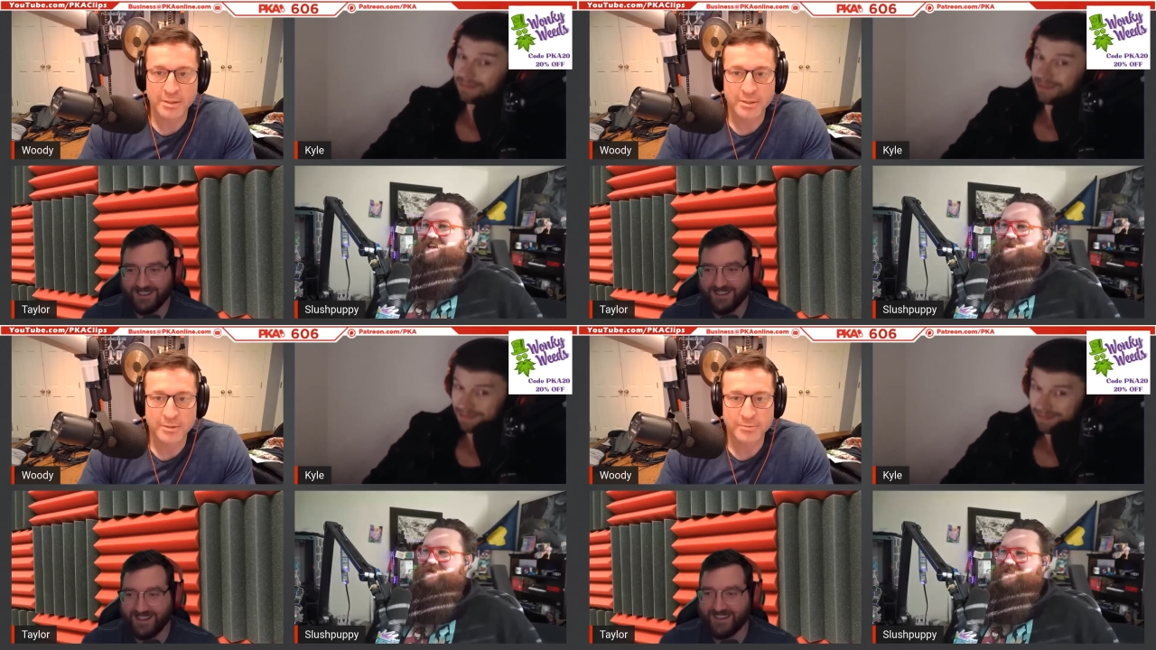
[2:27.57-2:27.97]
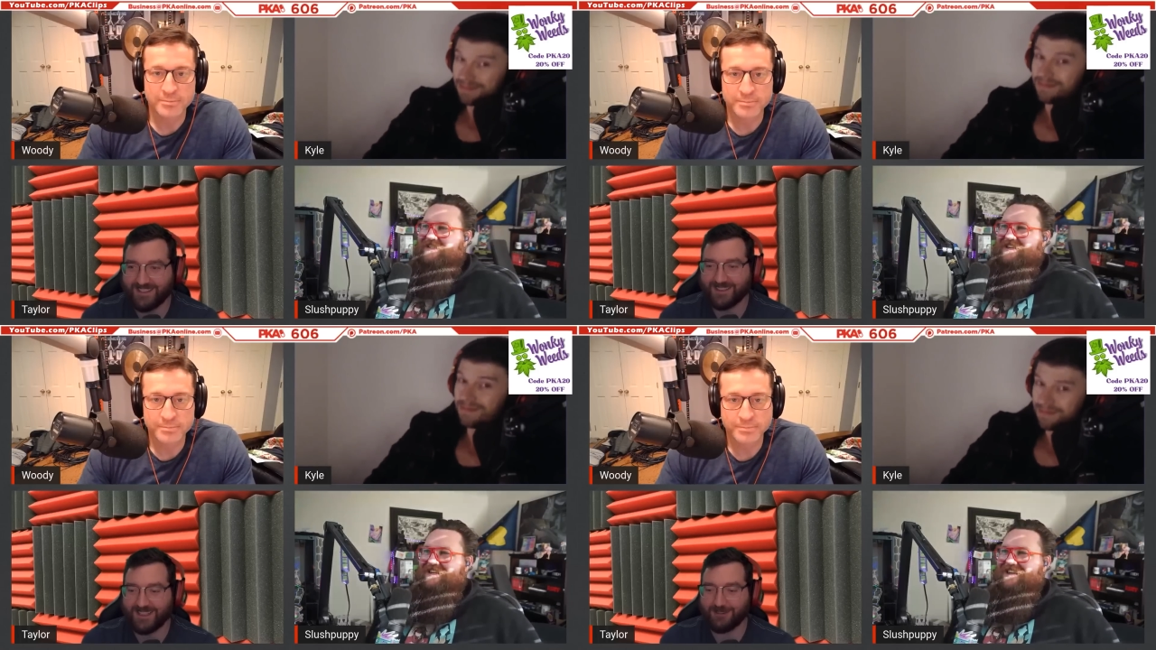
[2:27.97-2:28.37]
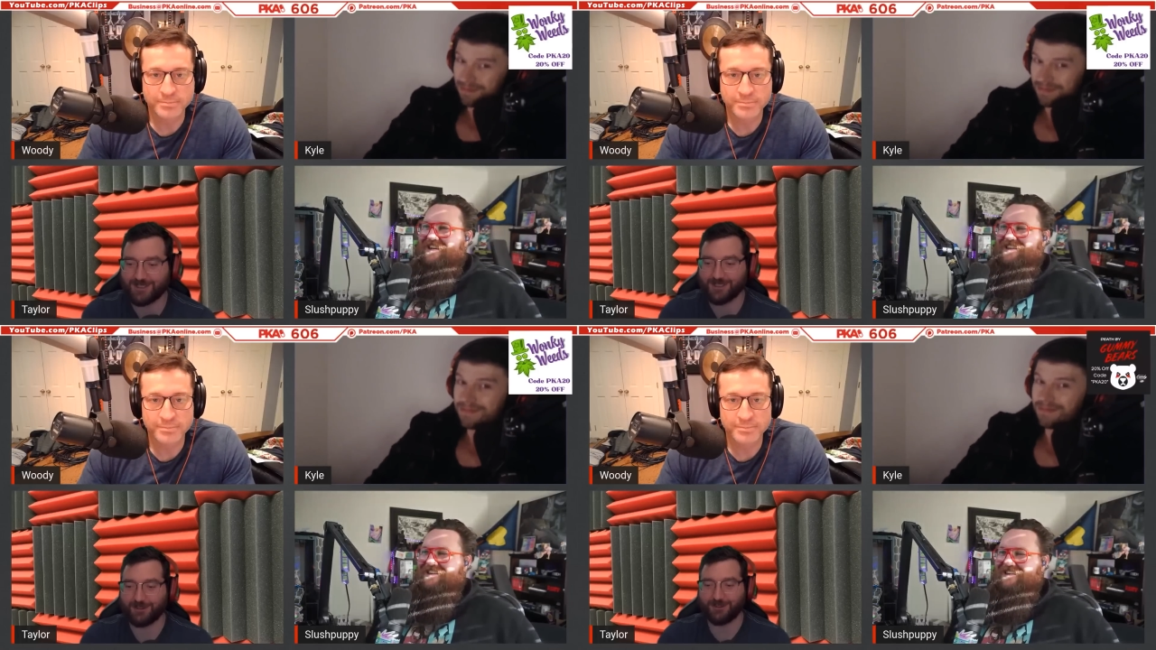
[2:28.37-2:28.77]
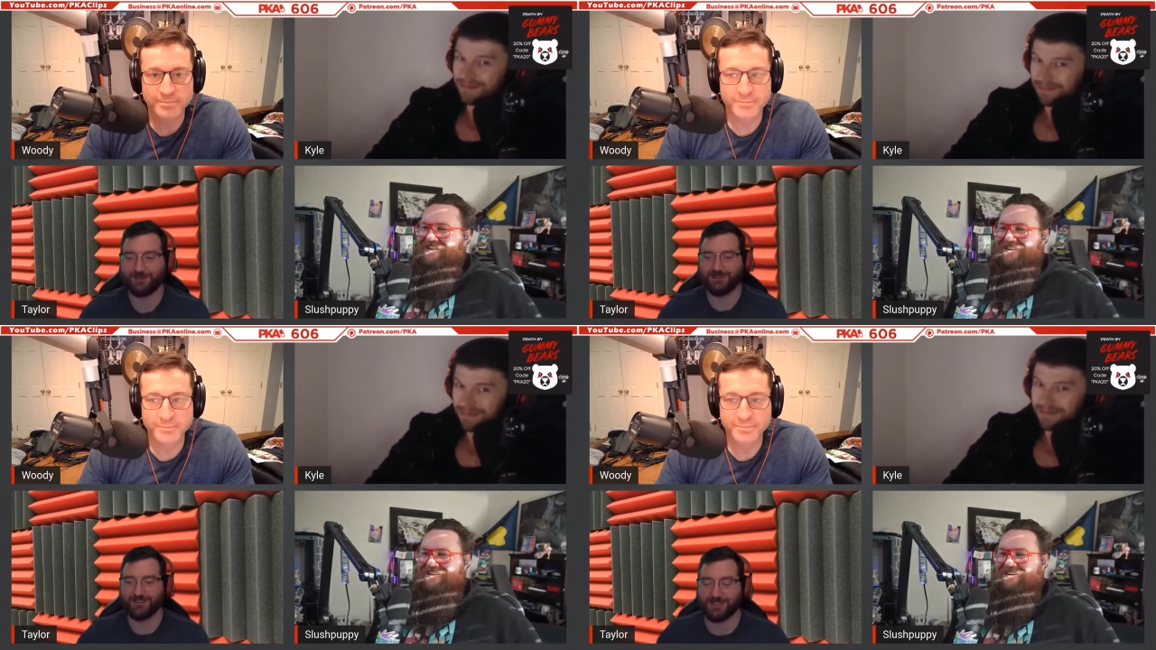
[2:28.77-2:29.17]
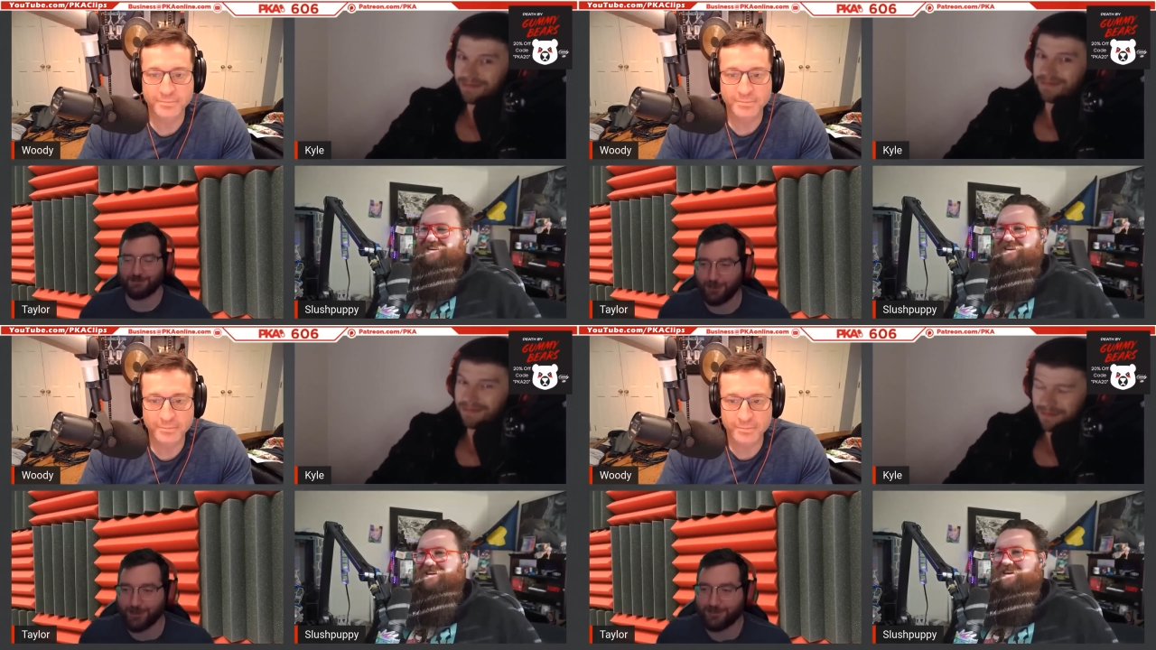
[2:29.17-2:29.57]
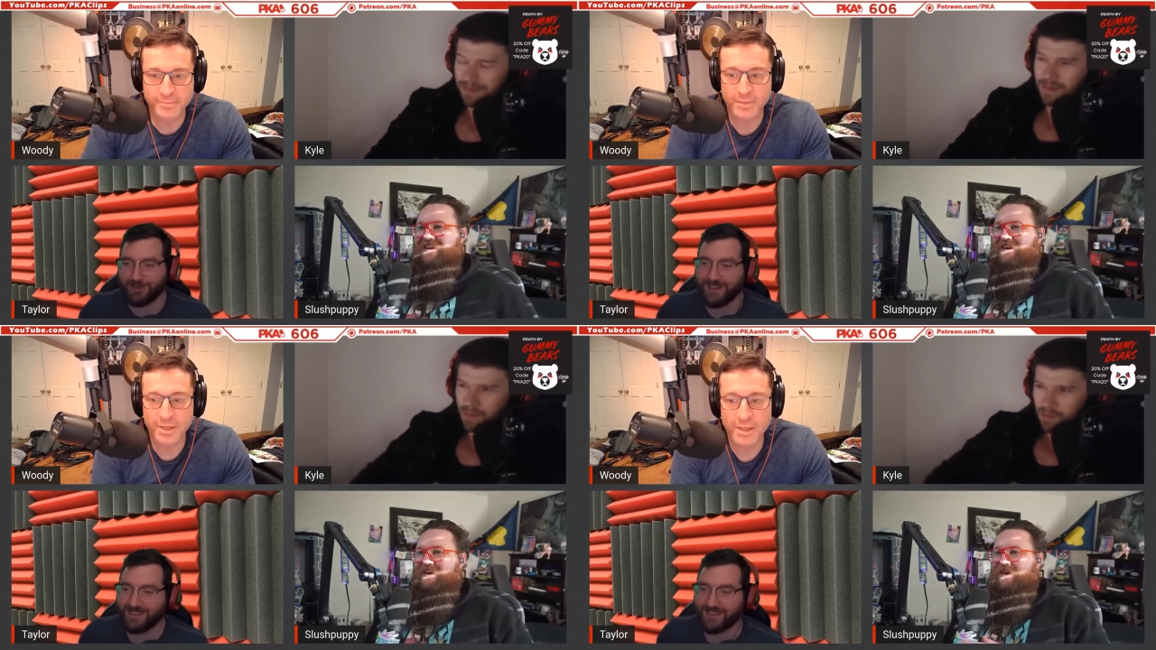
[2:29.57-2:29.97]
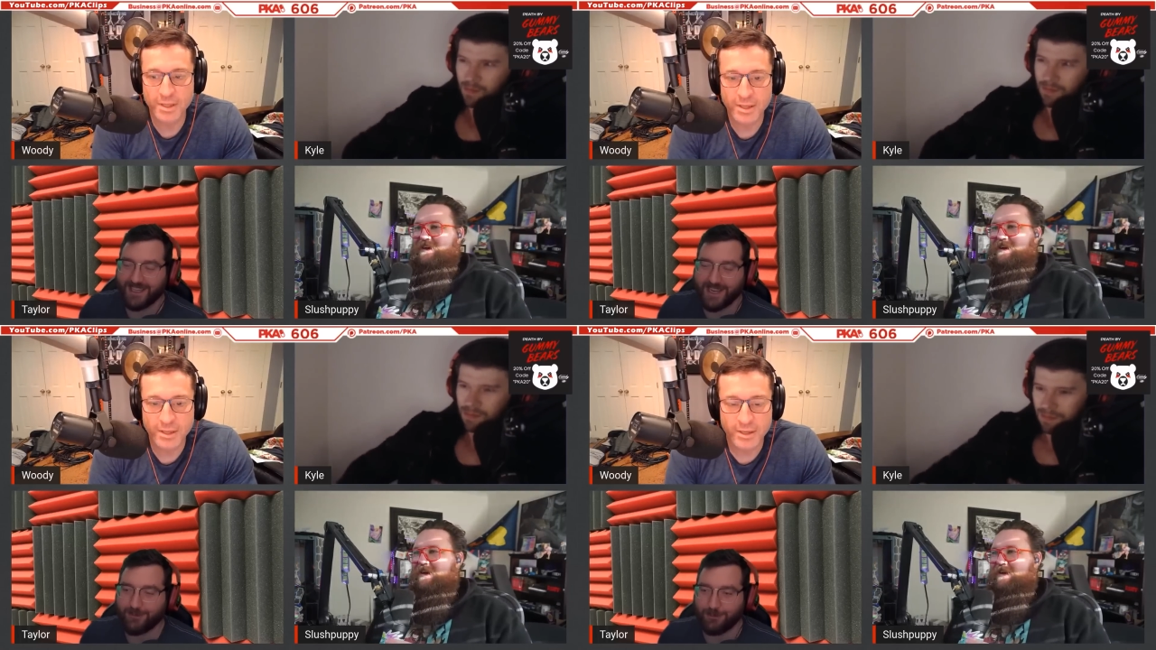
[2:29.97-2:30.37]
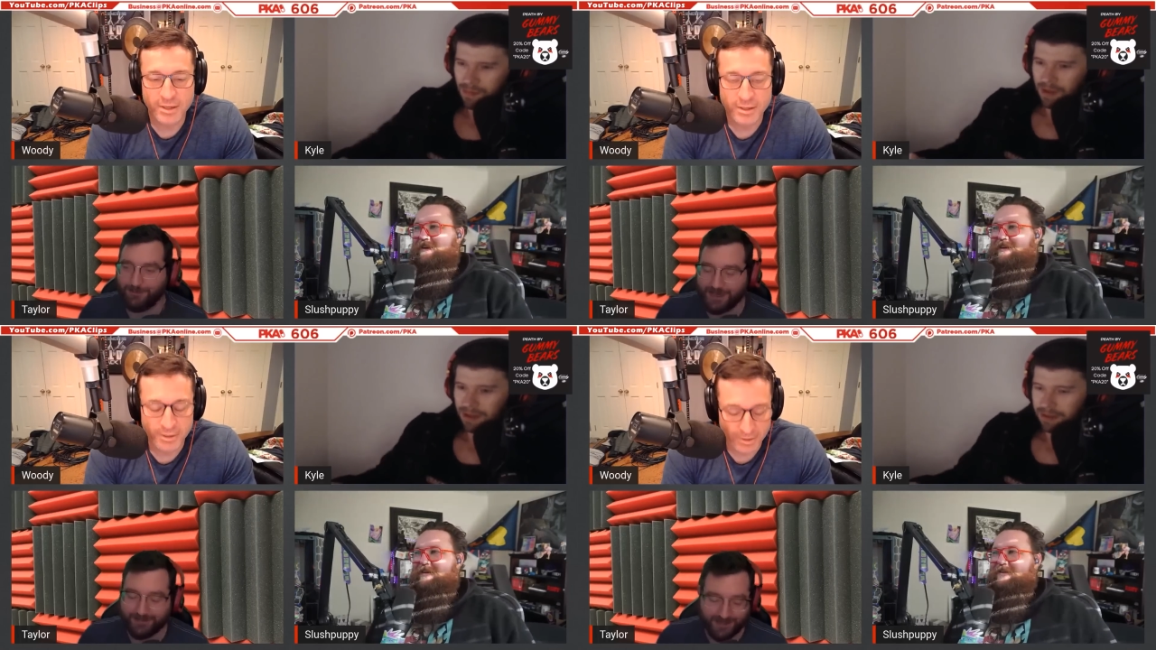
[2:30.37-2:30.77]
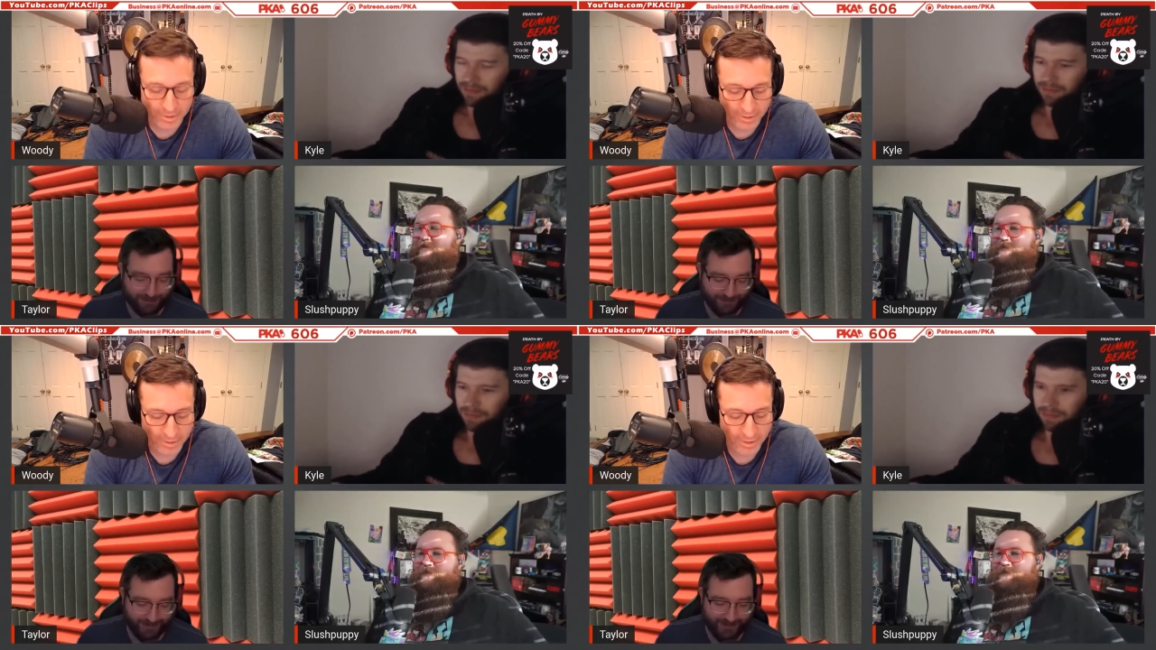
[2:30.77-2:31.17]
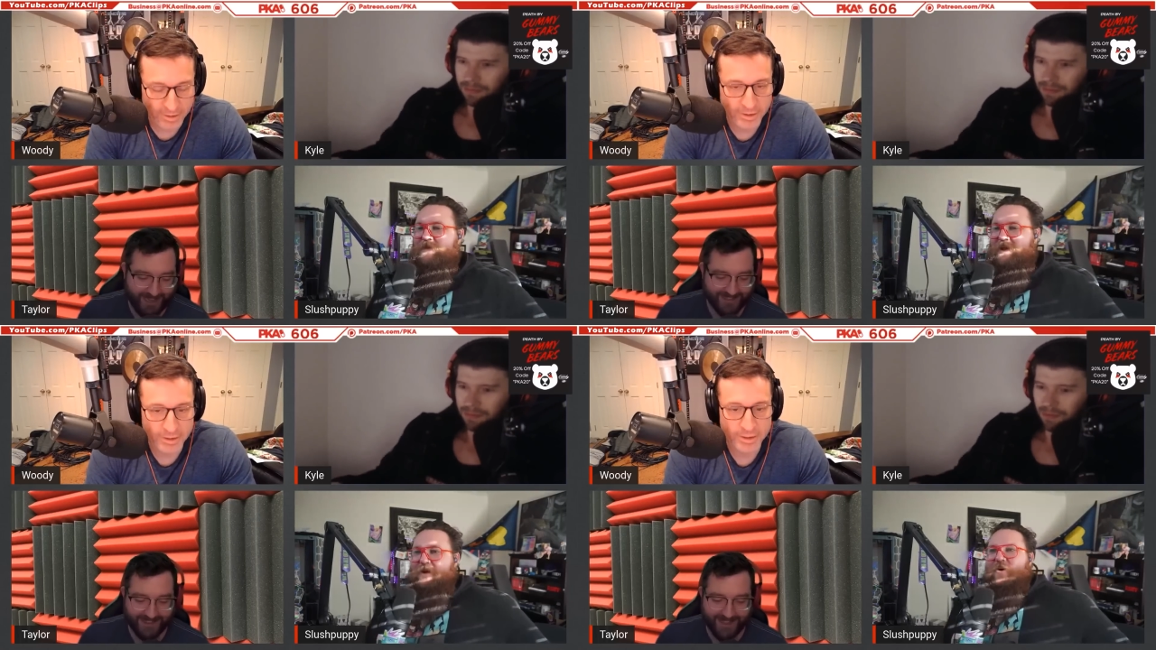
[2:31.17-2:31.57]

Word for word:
Speaker 1: Yeah, I thought they were so cool. Just rollerblading. They never would bite yeah. people though. I hated